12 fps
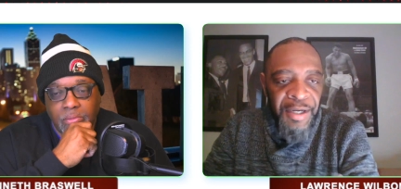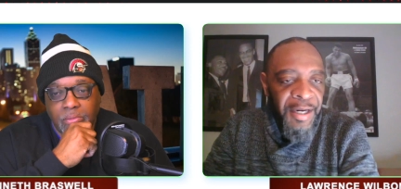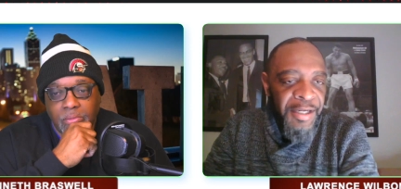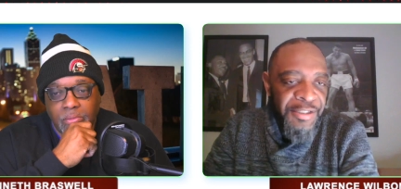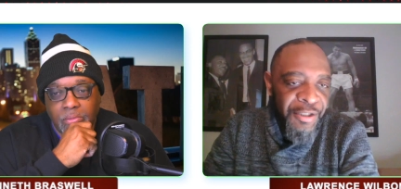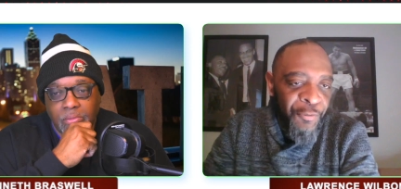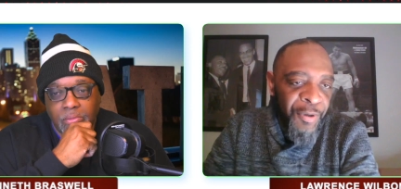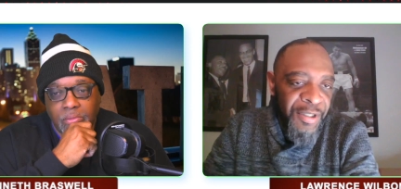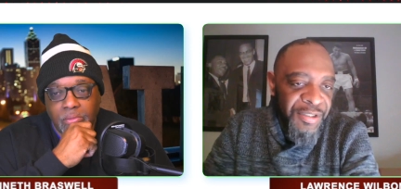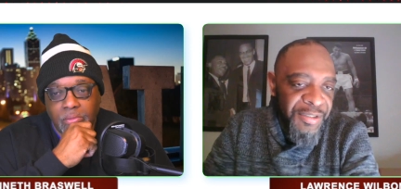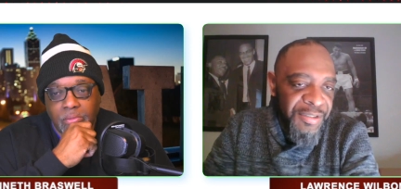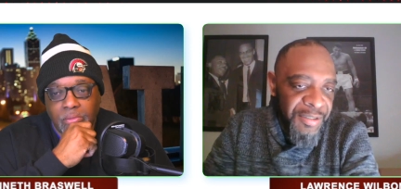Speaker 1: unanswered
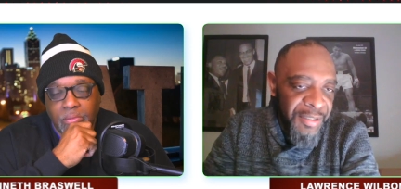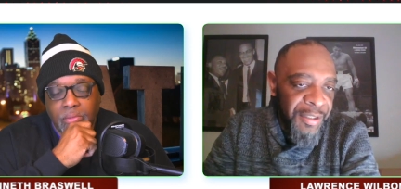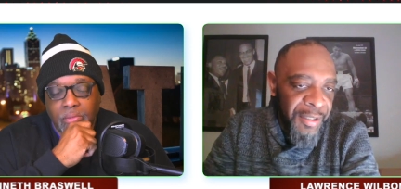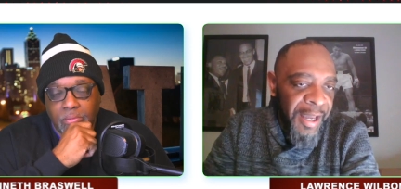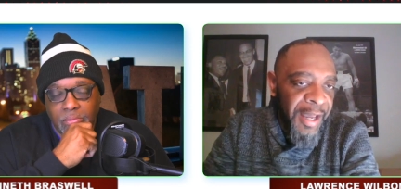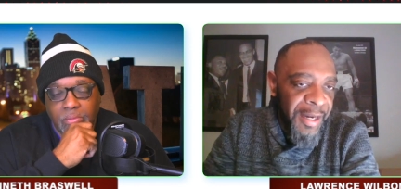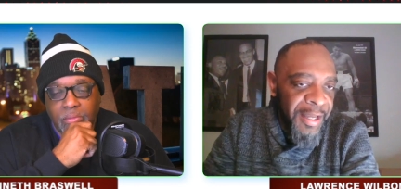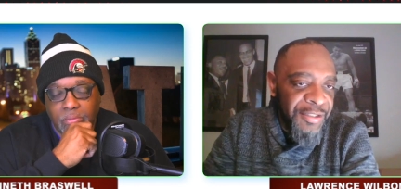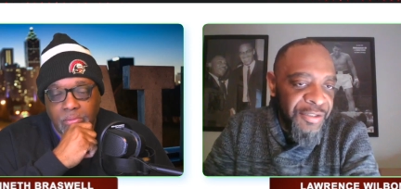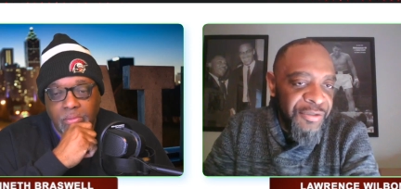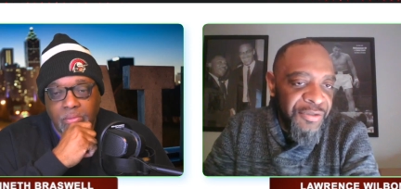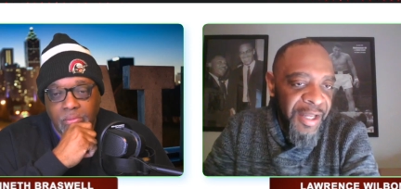questions got
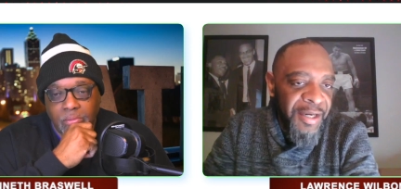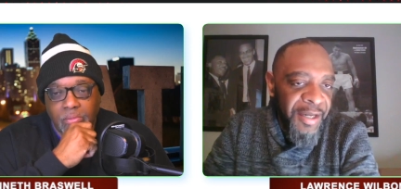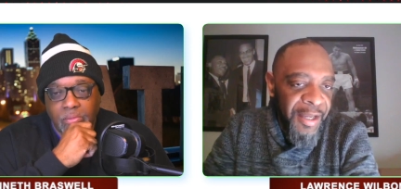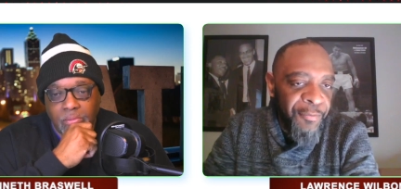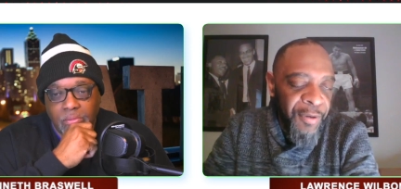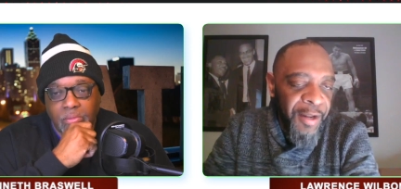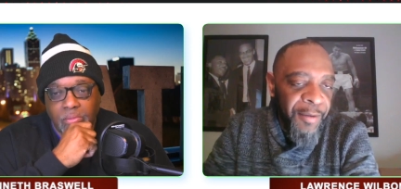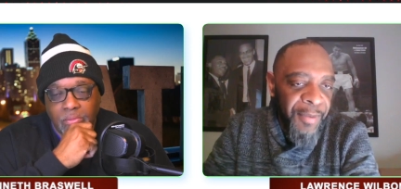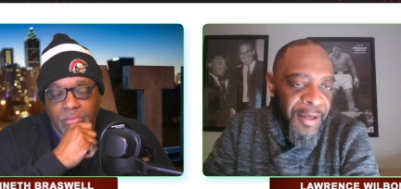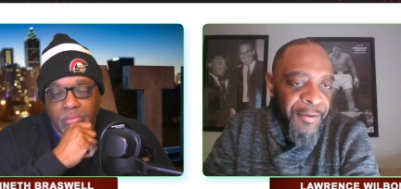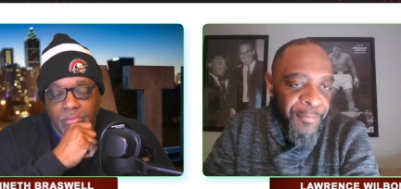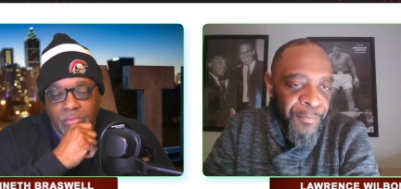answers that day when I
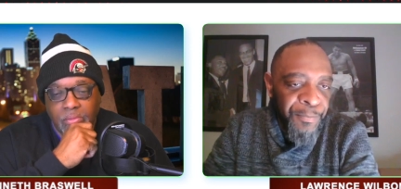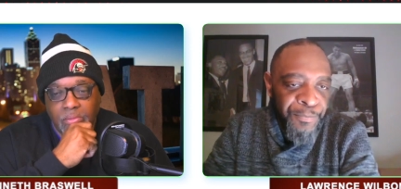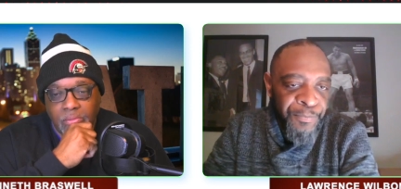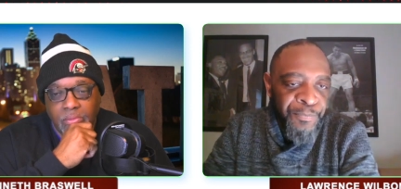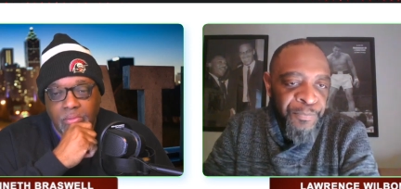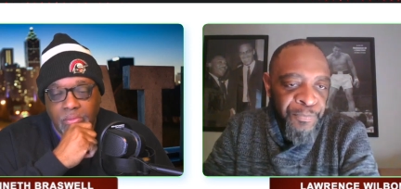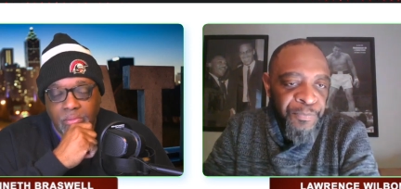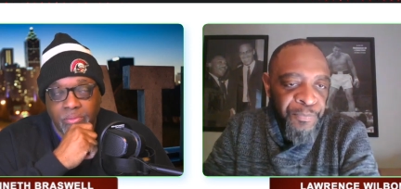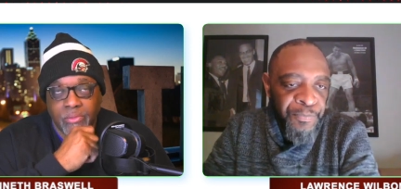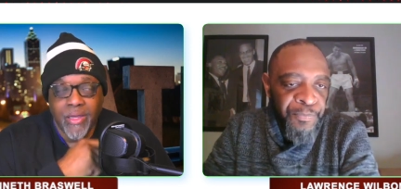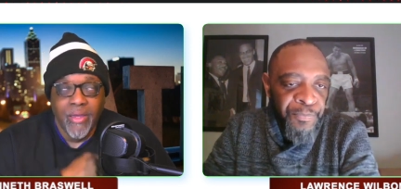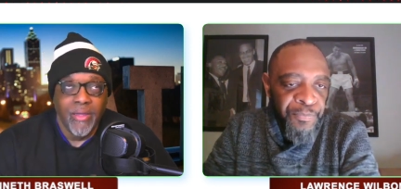met him. Mm-hmm.
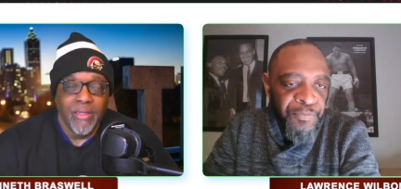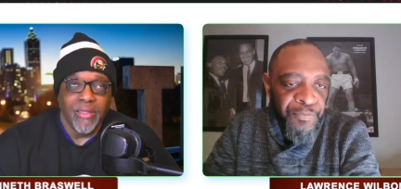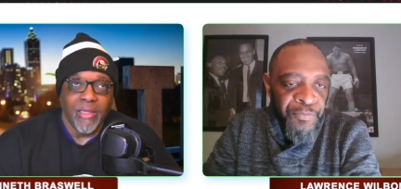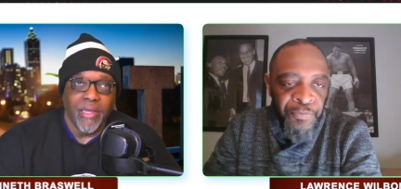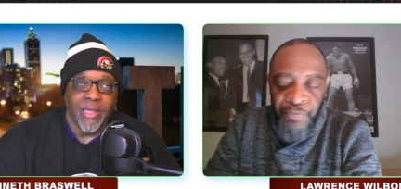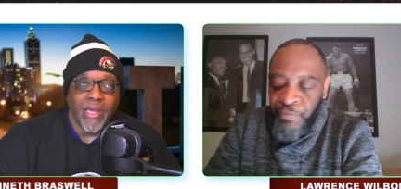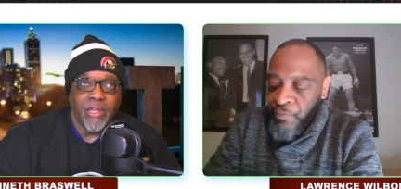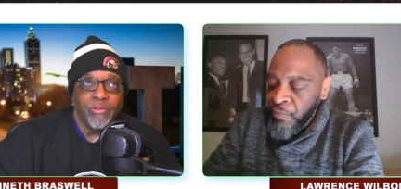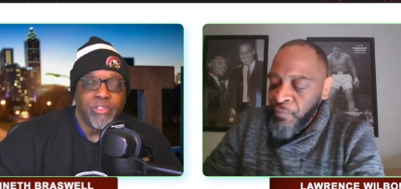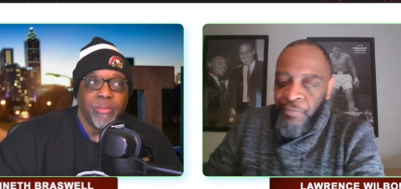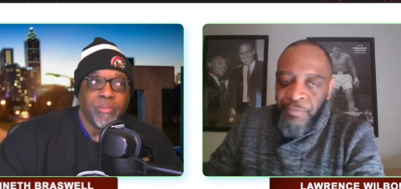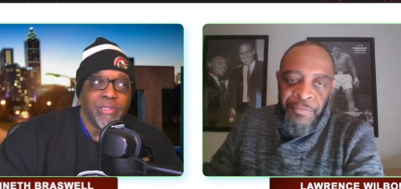
Speaker 2: Yeah, I
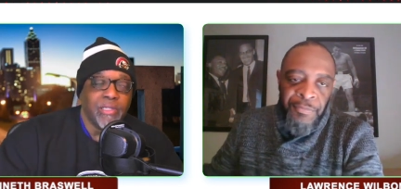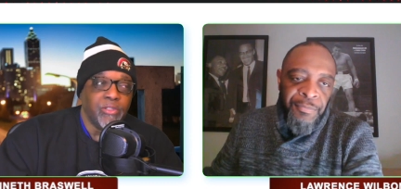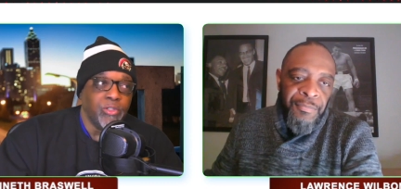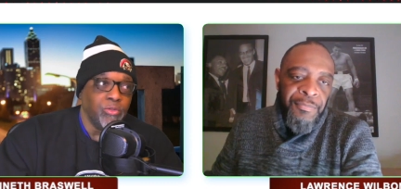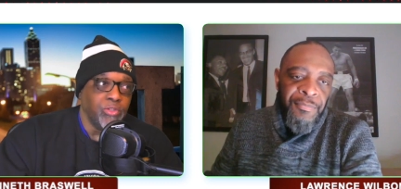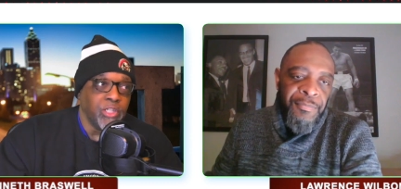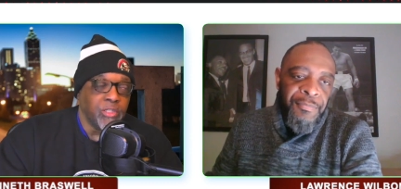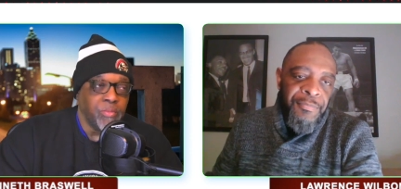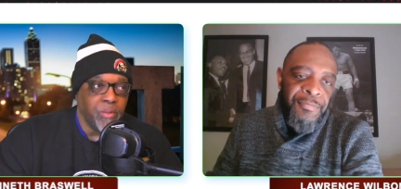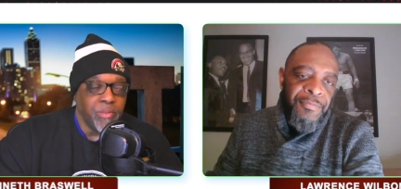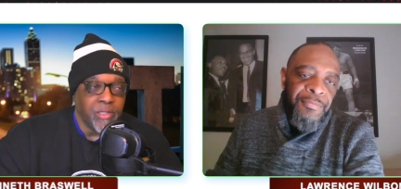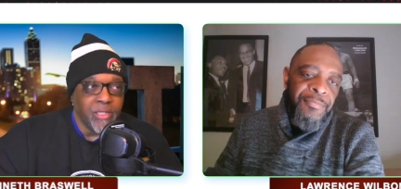don't typically do this,
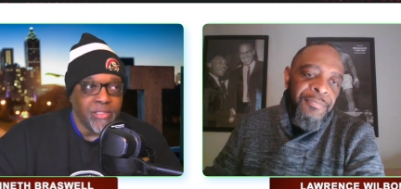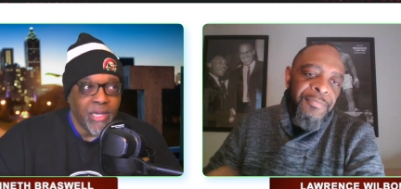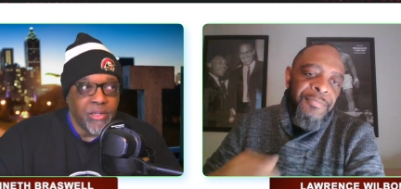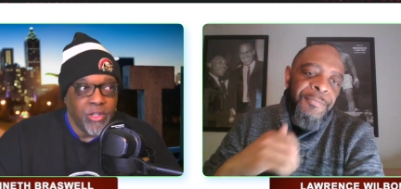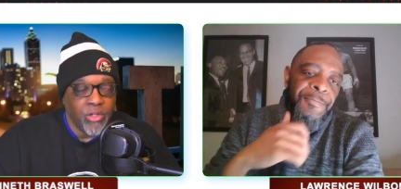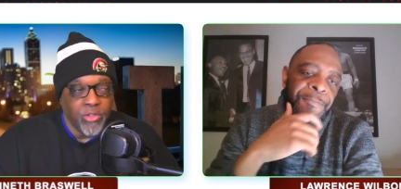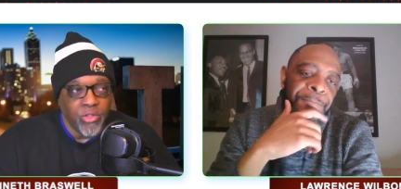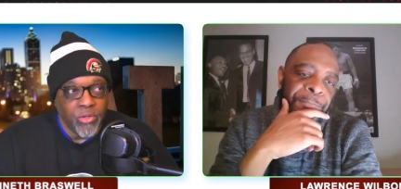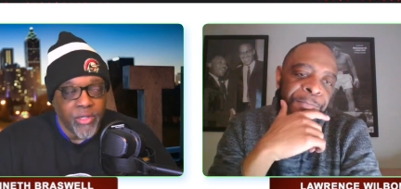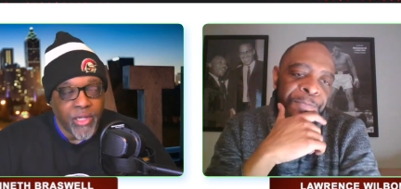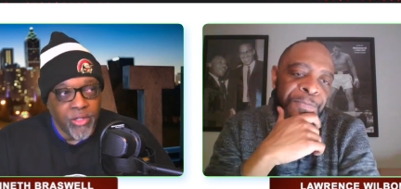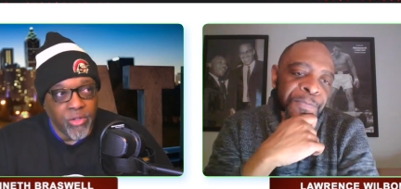but because I know you
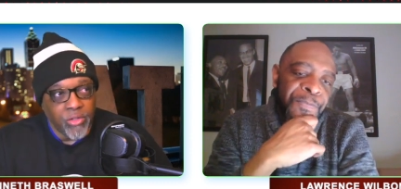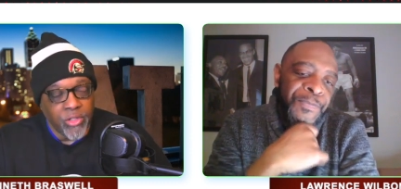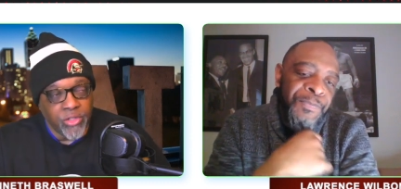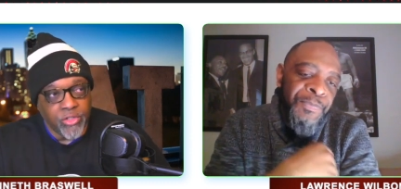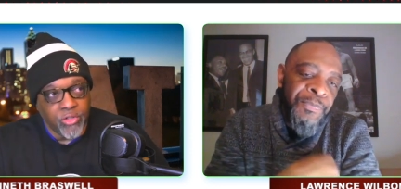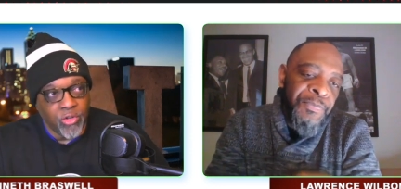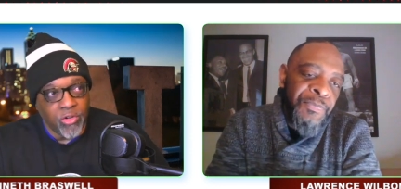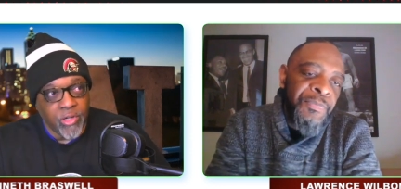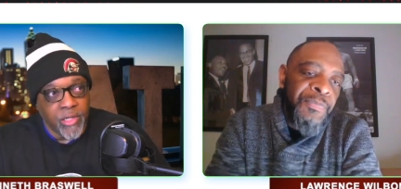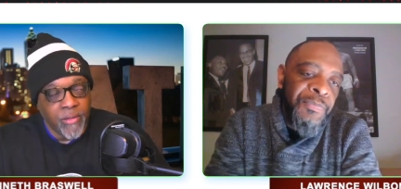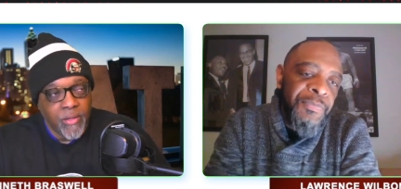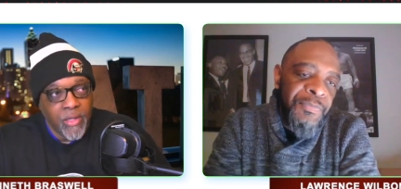and I know your
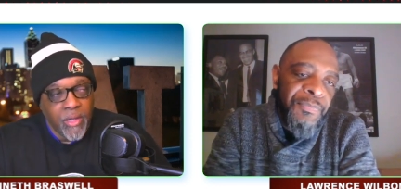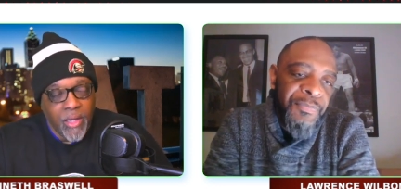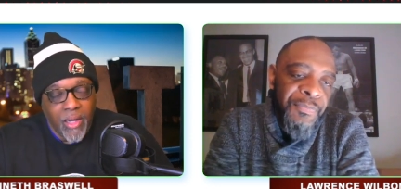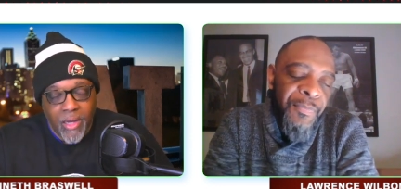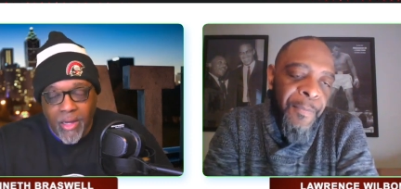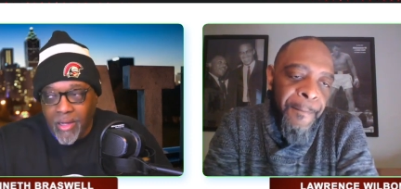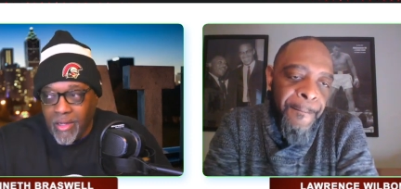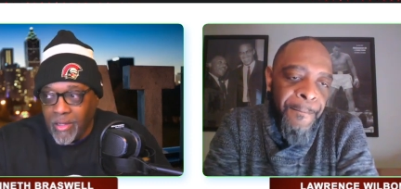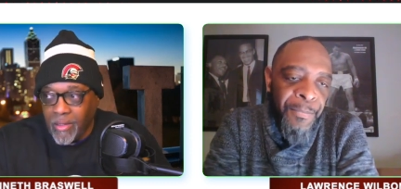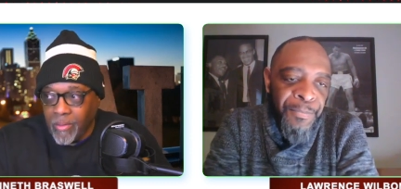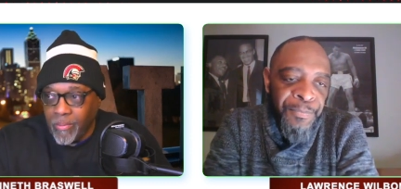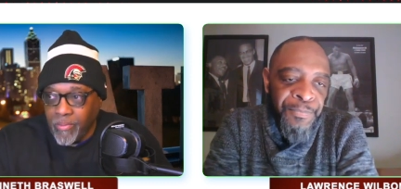story, mm-hmm.
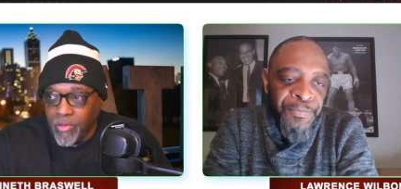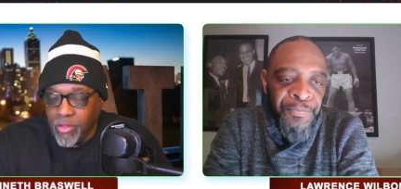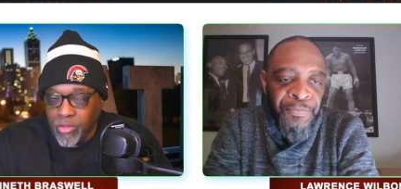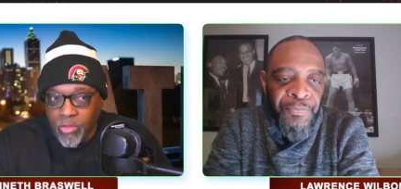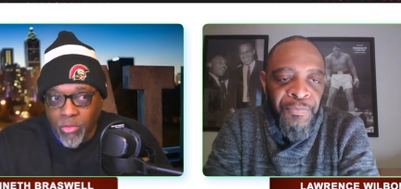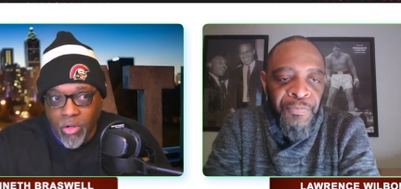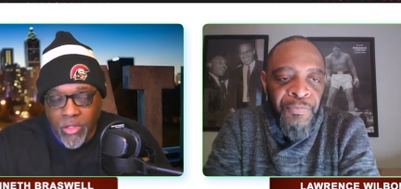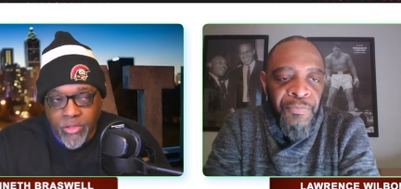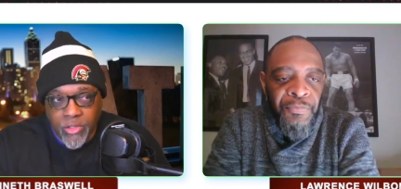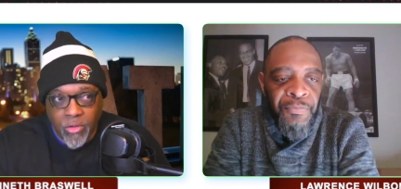um, you also